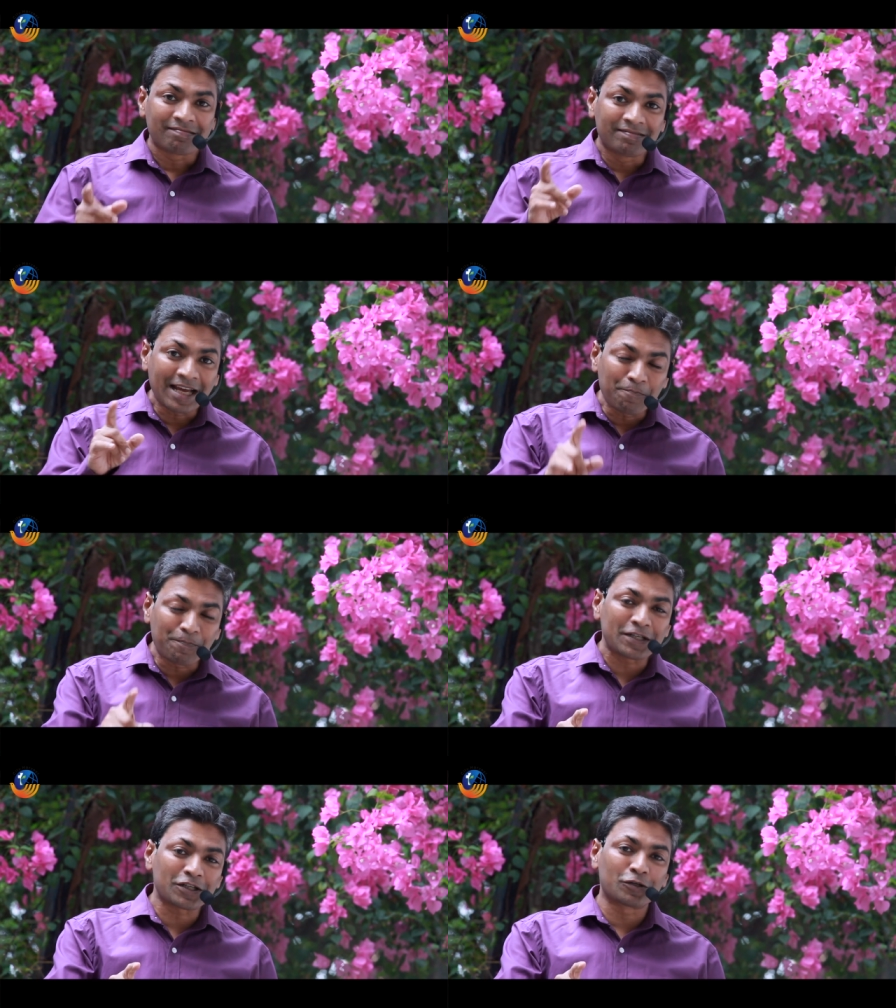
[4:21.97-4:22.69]
Then
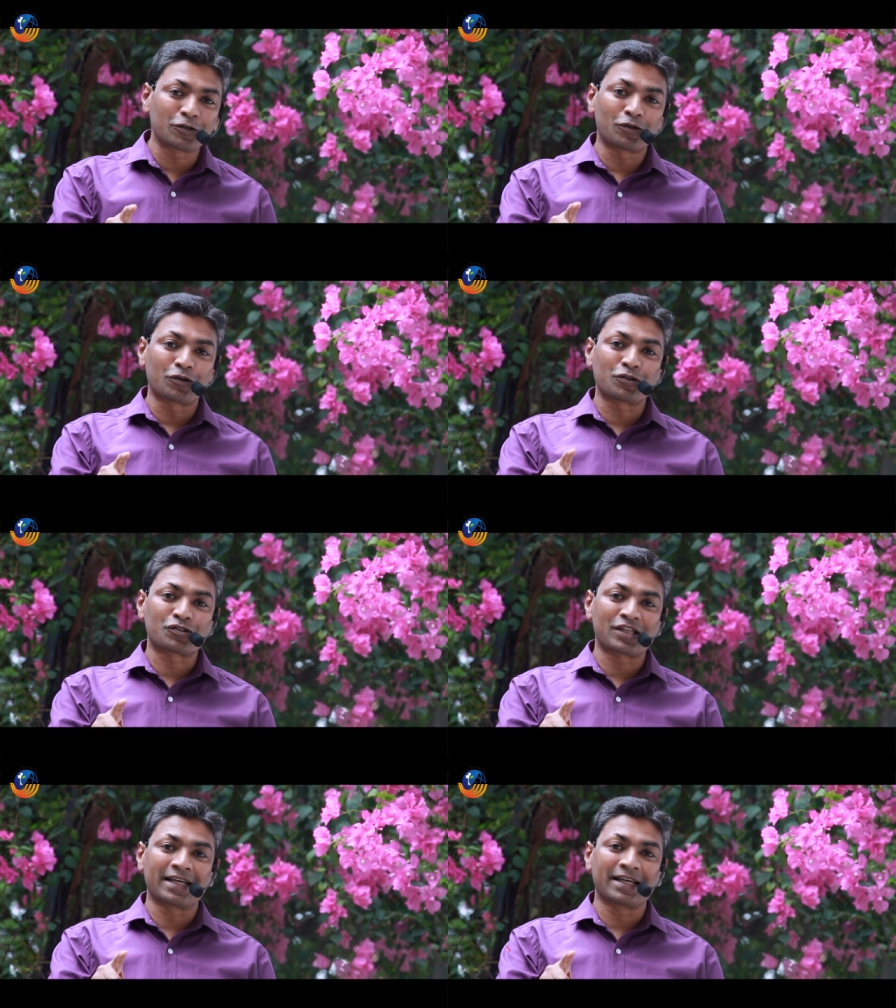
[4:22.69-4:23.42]
Peter goes on to
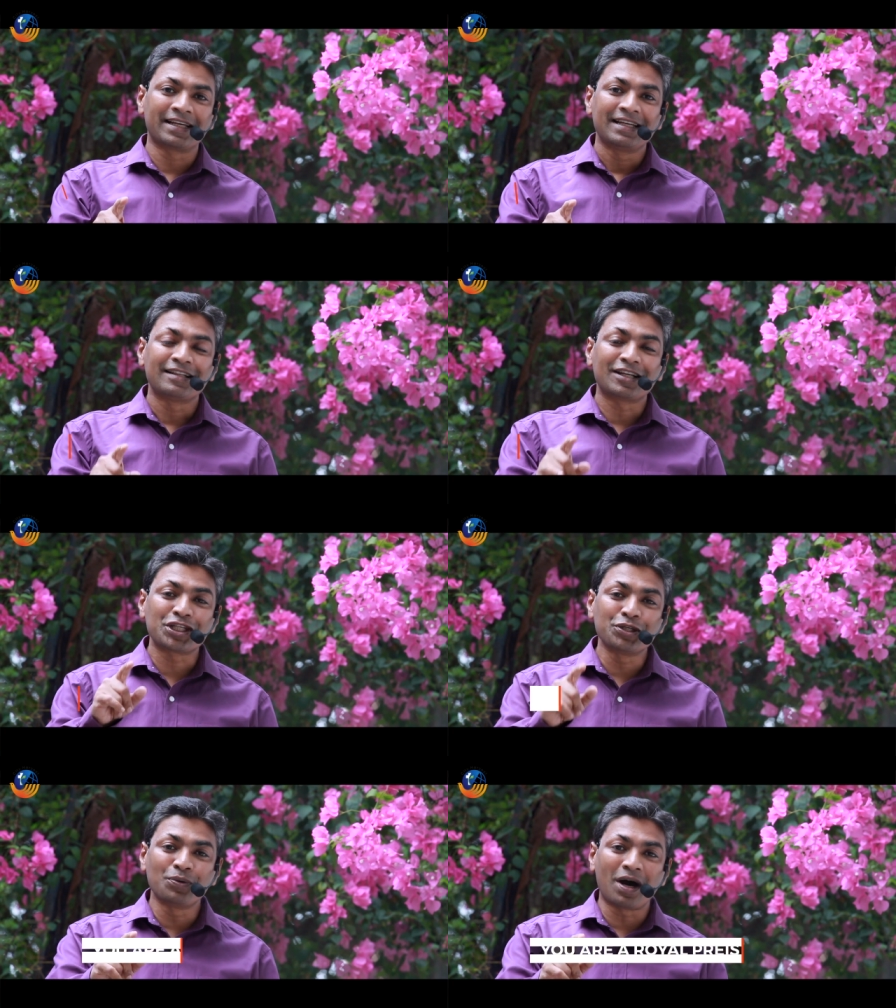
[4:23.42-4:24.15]
say that
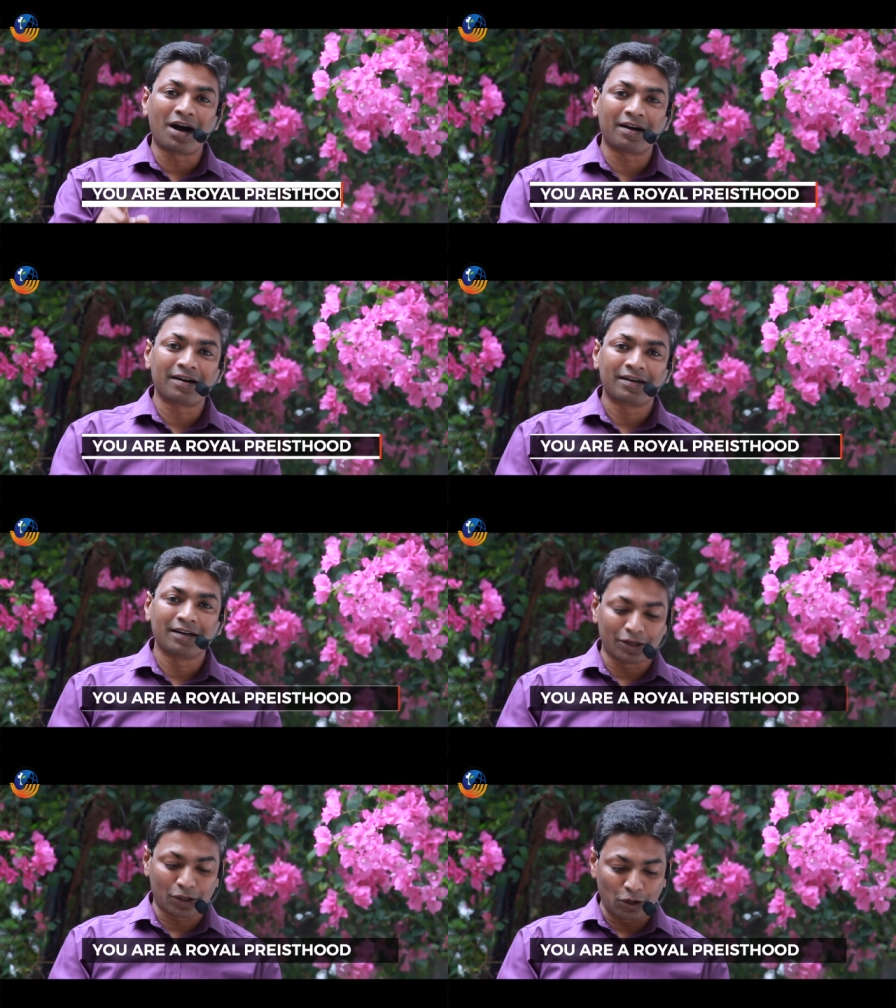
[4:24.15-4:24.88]
you are
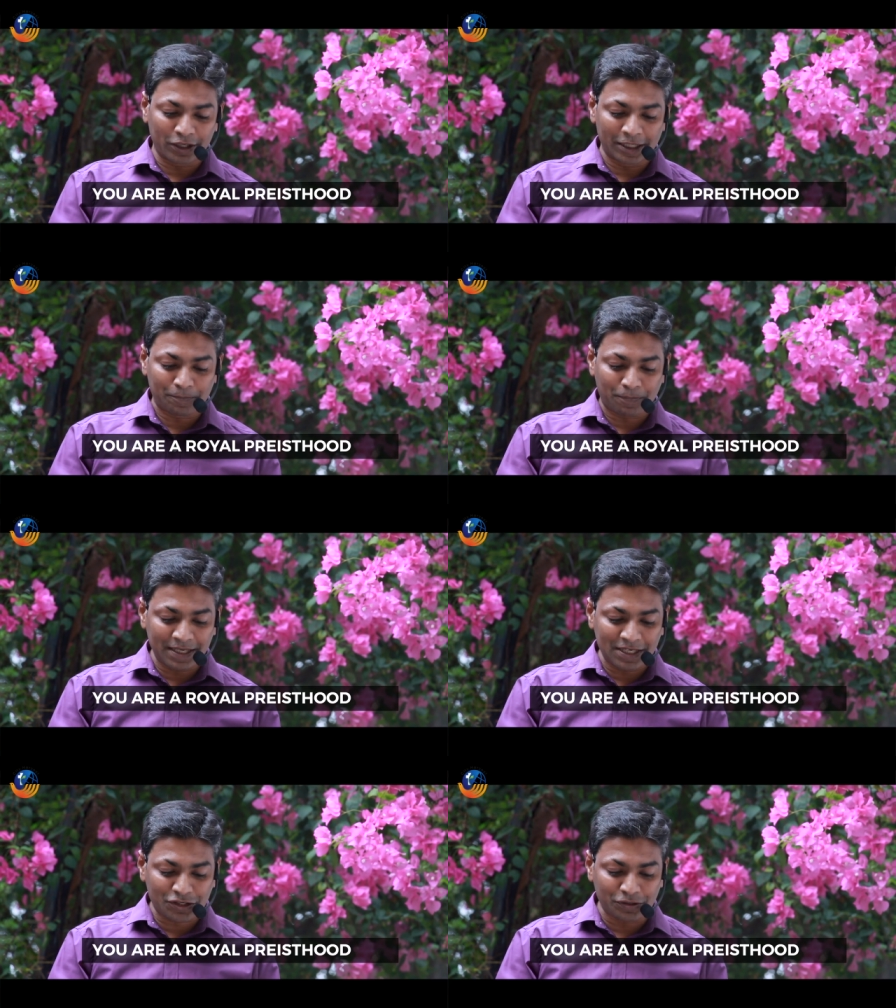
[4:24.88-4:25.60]
a royal
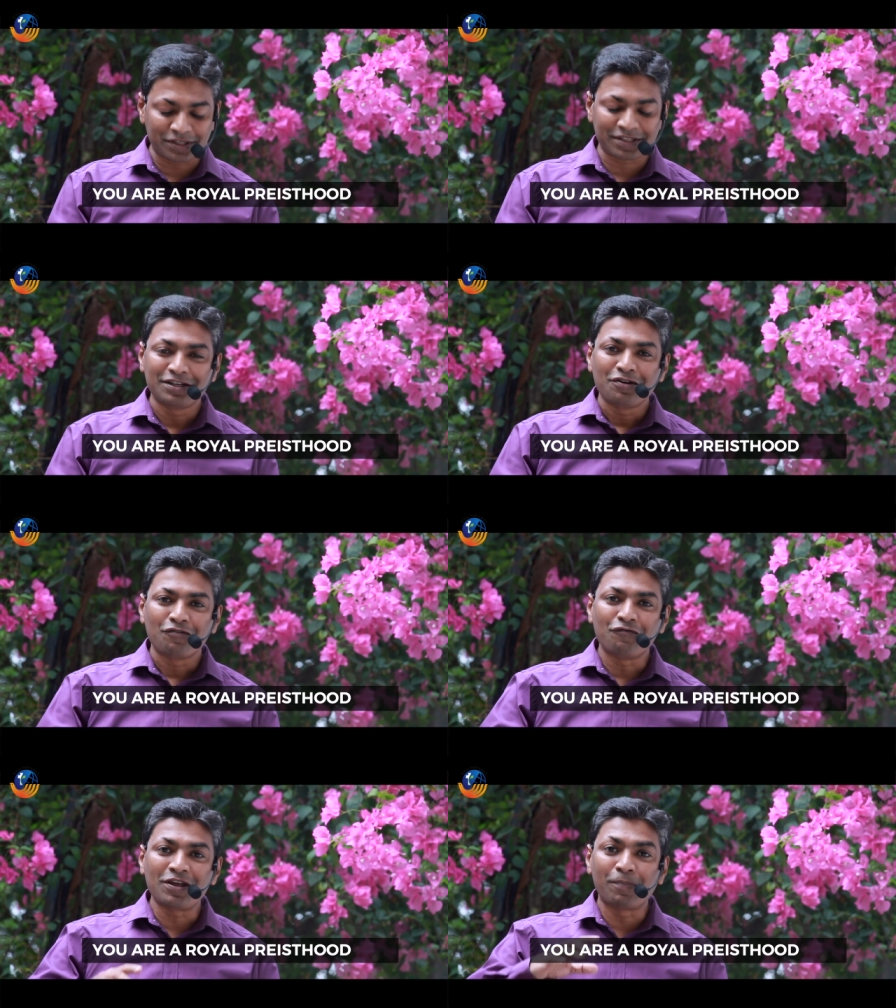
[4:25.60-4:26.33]
priesthood.
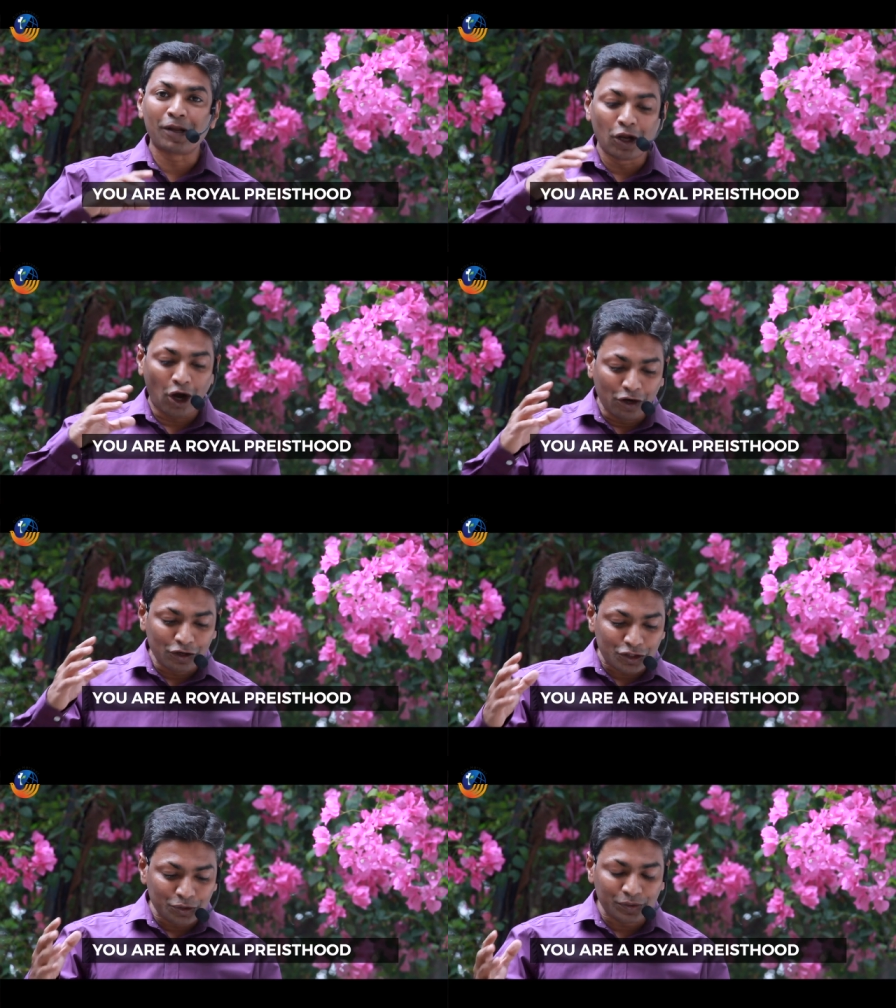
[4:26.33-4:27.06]
We
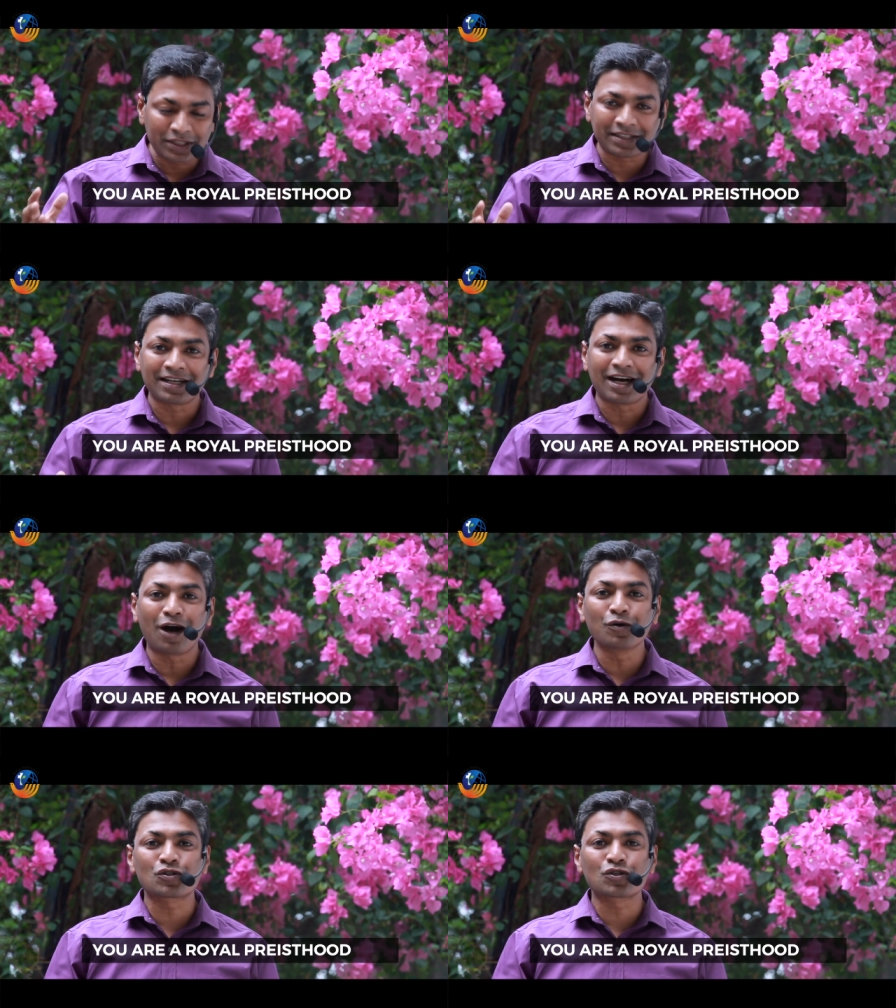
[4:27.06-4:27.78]
belong to the
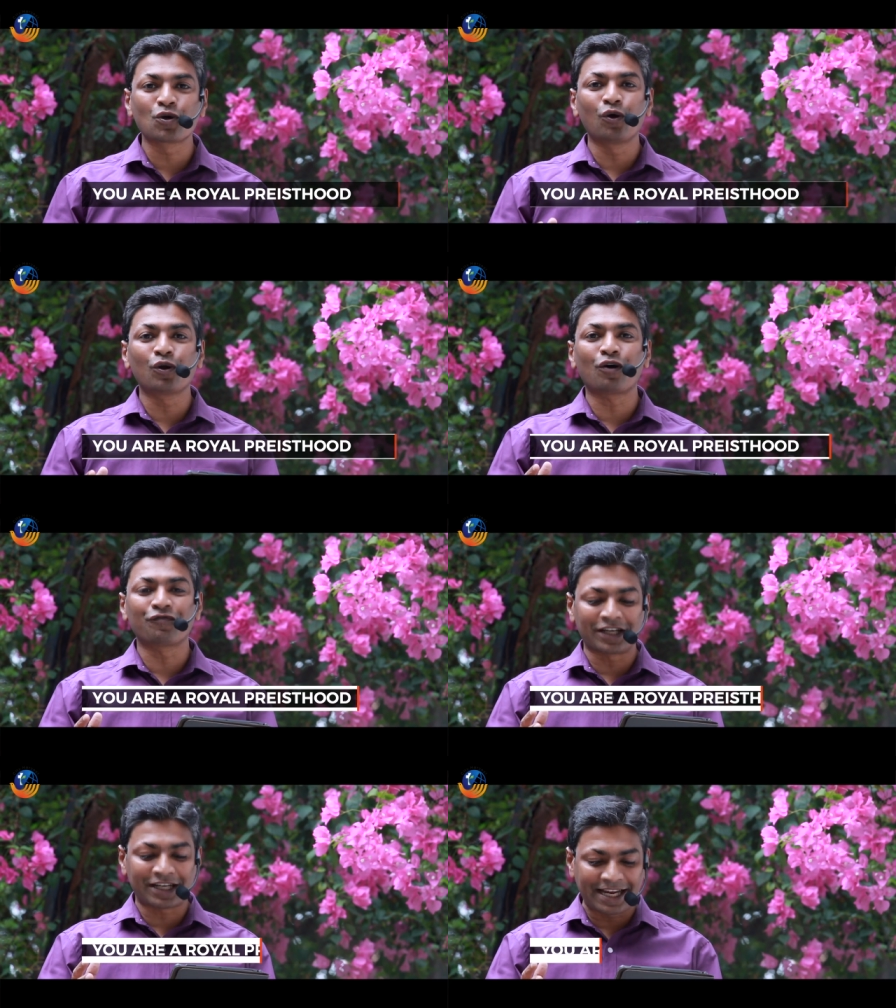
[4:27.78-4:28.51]
household of
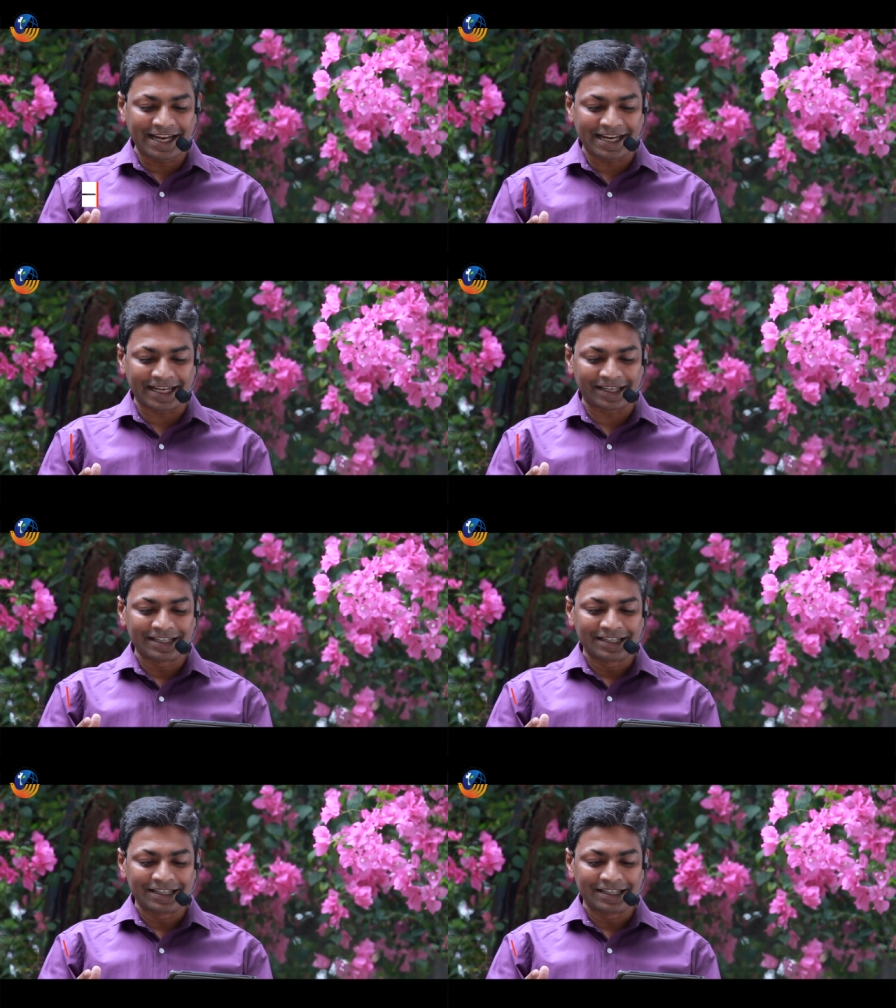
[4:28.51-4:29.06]
the king.